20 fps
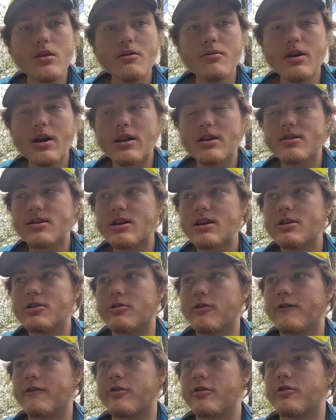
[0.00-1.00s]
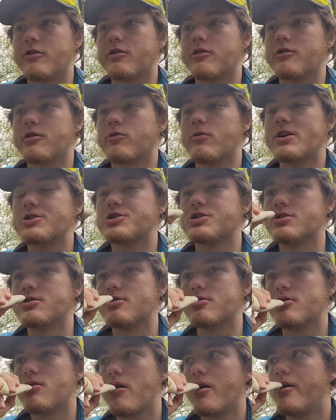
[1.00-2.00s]
yeah, let's get into it for questions.
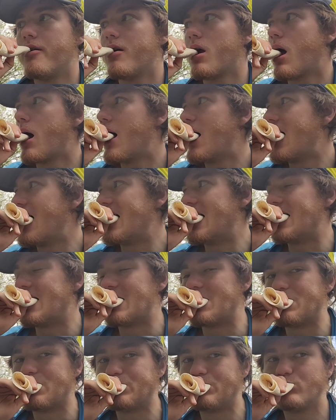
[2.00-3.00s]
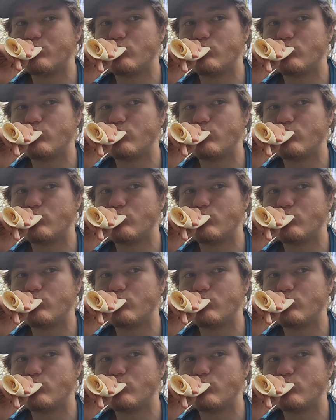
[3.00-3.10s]
Um,